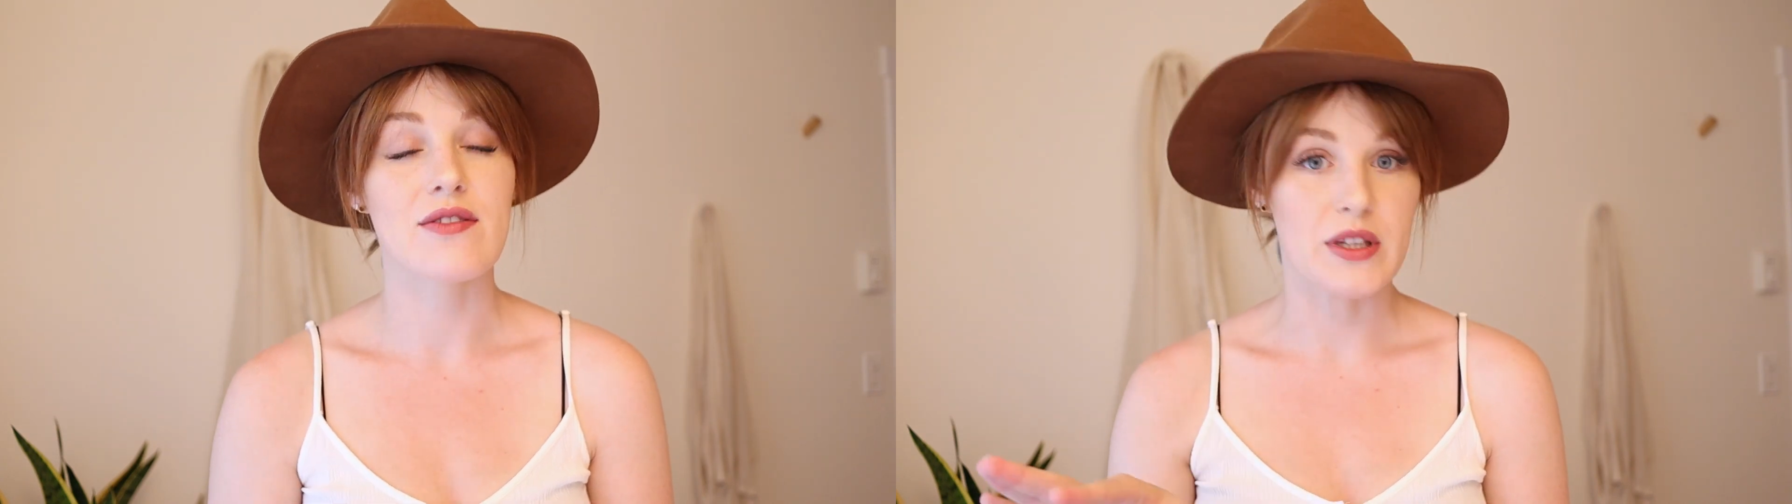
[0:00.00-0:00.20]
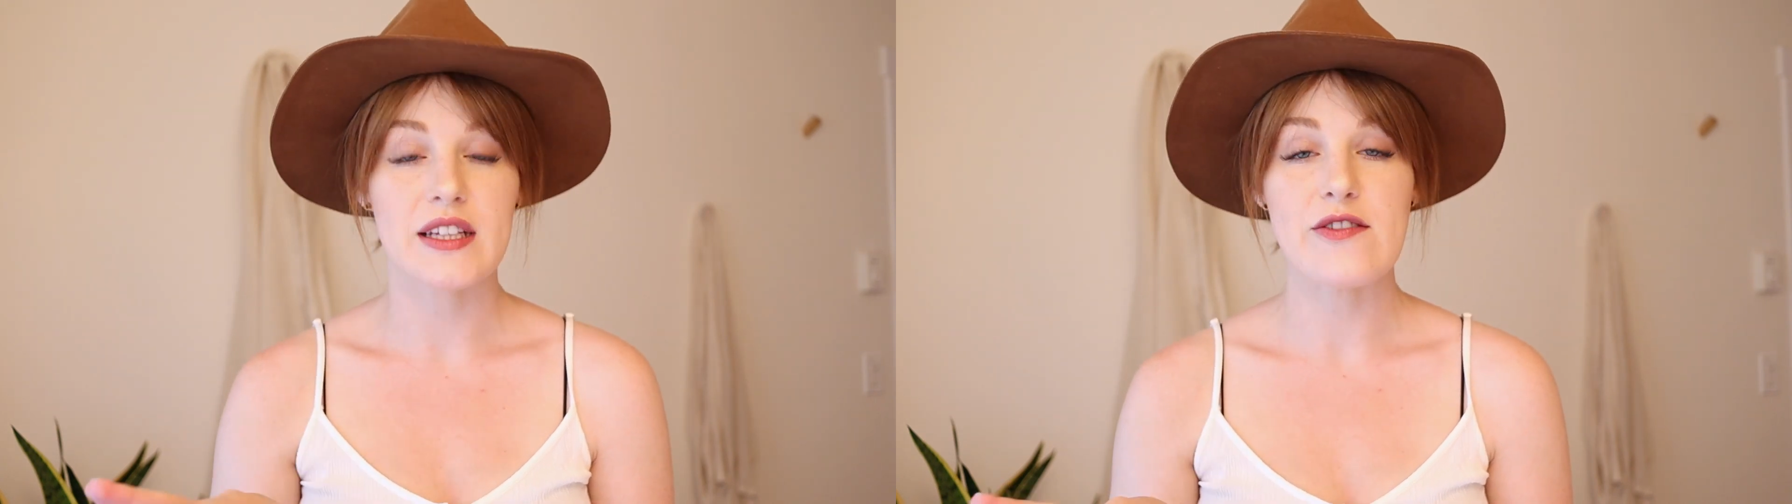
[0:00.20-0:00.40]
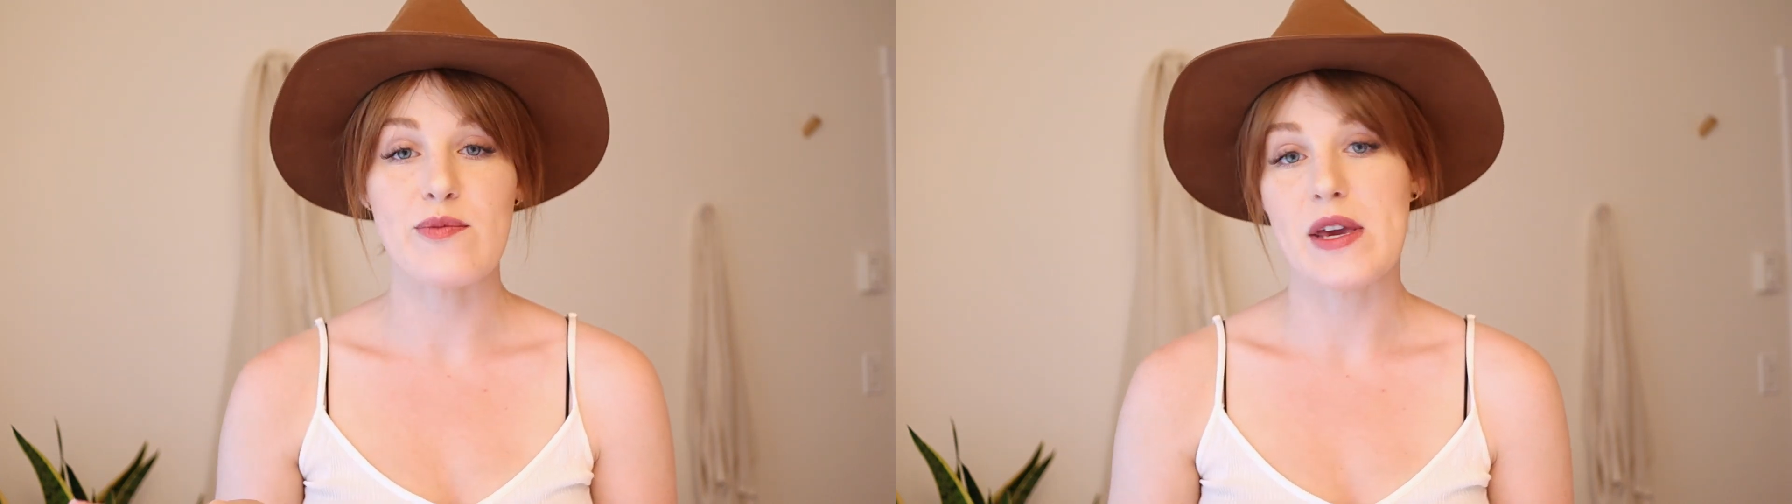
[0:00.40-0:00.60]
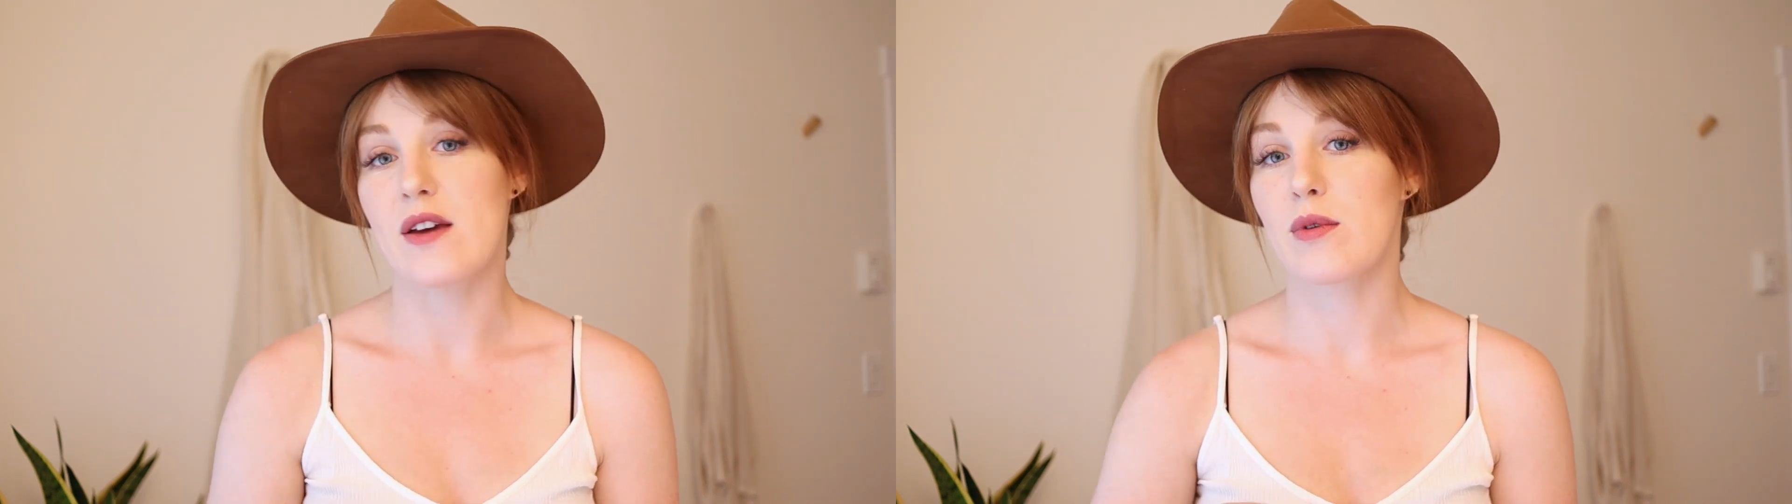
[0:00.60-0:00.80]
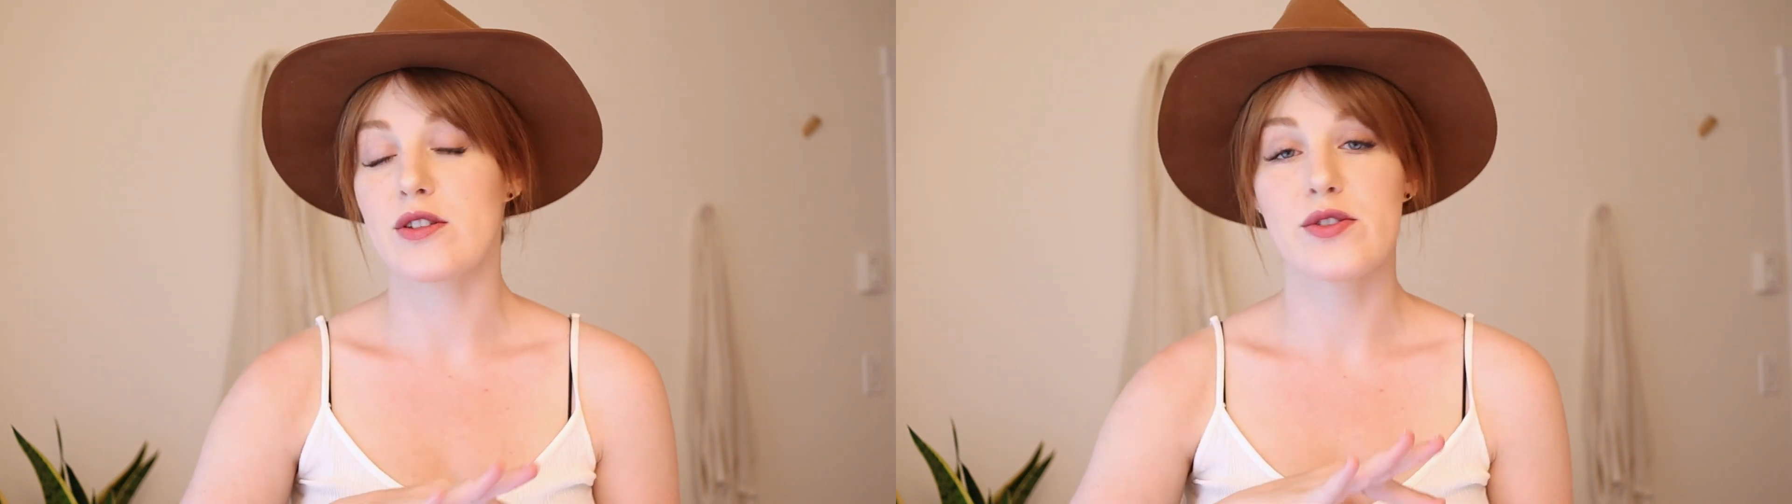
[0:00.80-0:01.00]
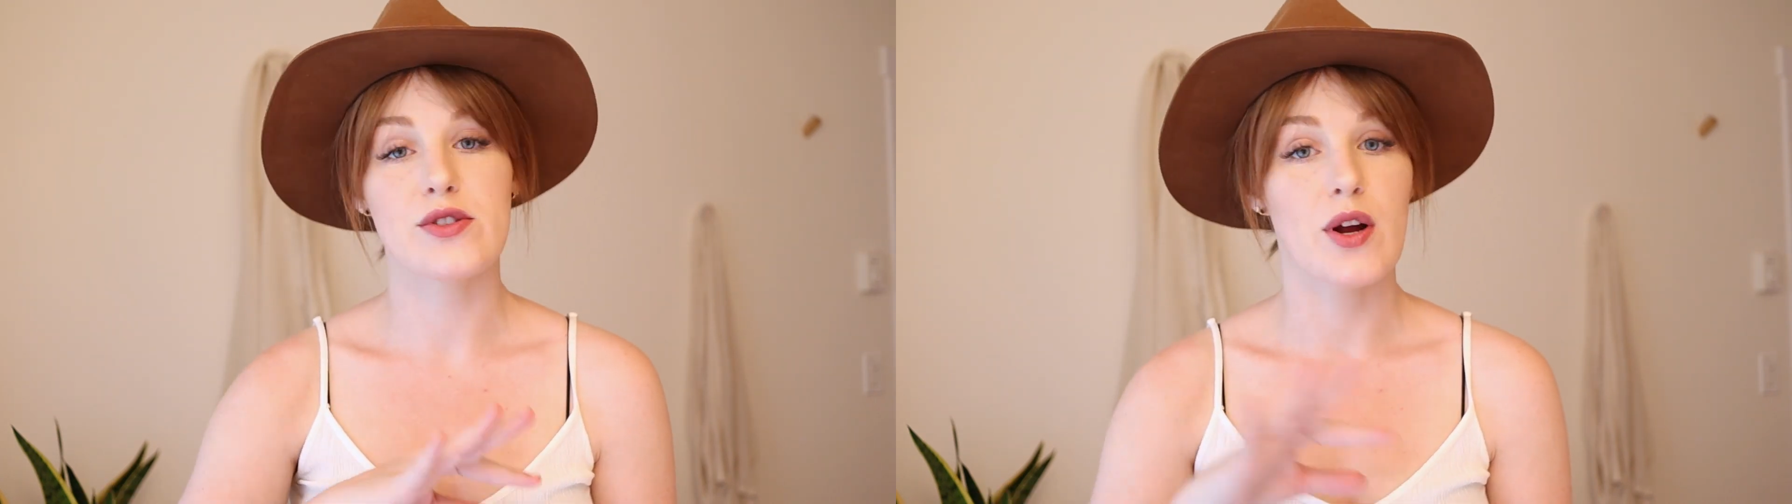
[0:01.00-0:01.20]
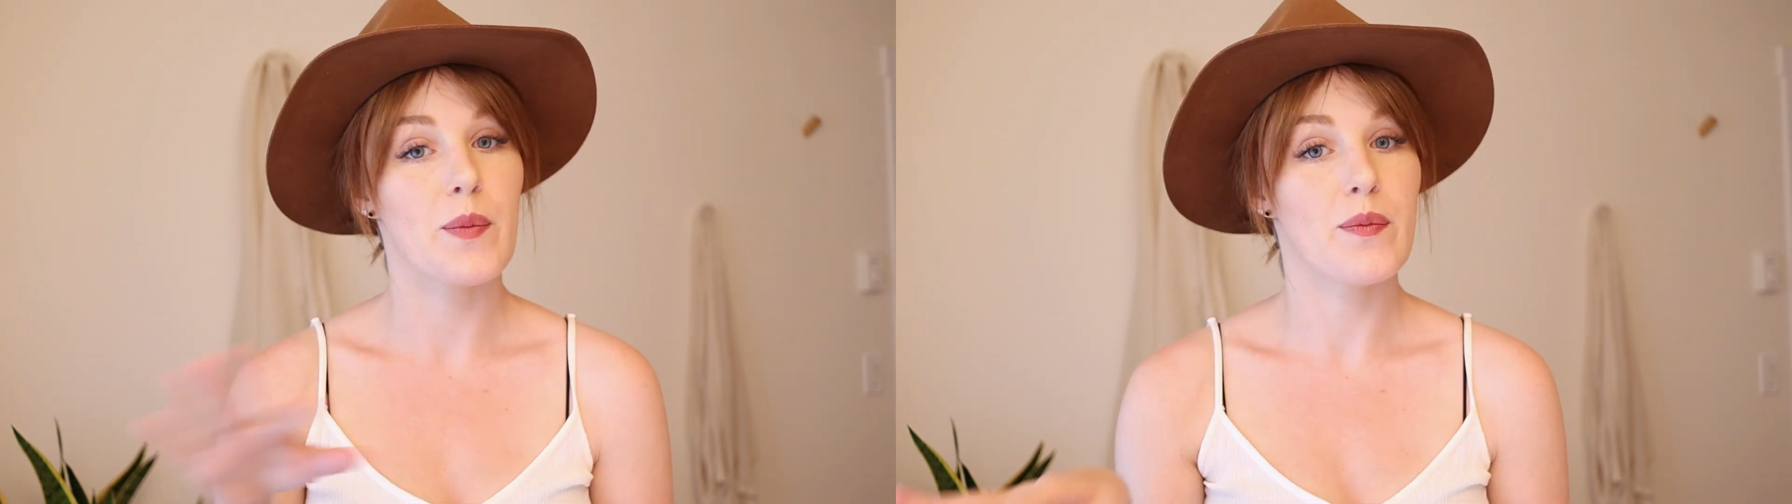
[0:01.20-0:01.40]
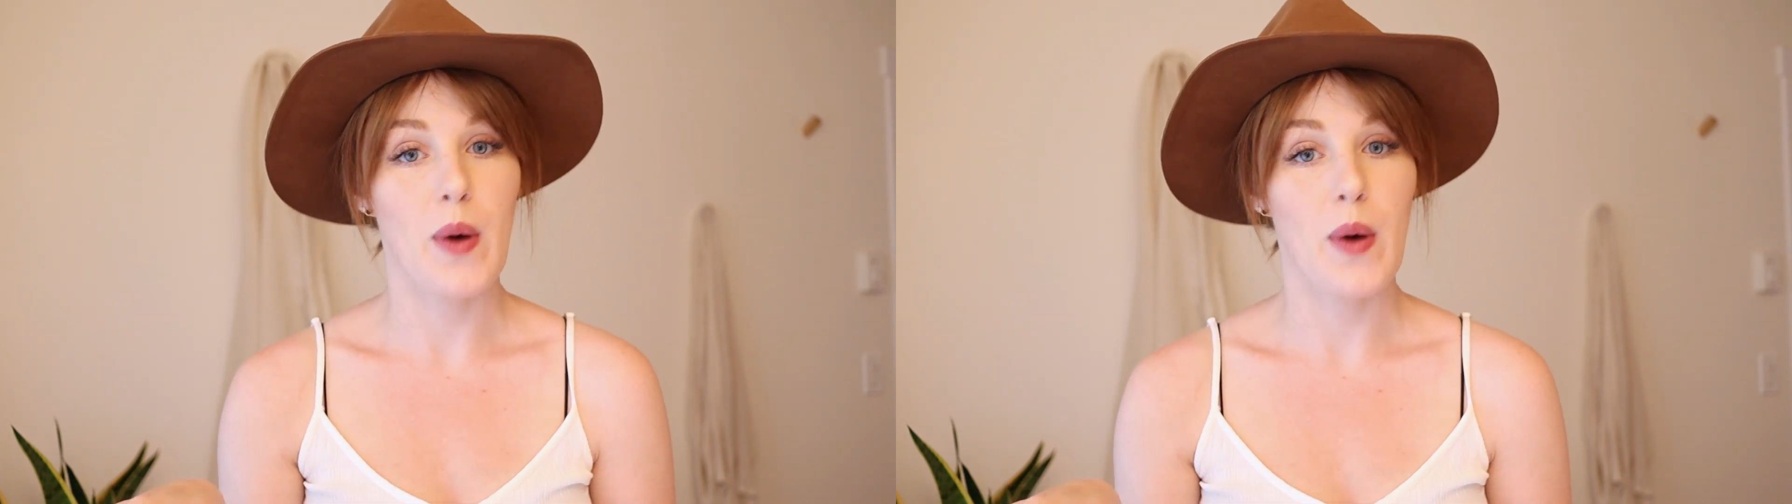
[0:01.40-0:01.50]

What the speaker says: believe me, once you start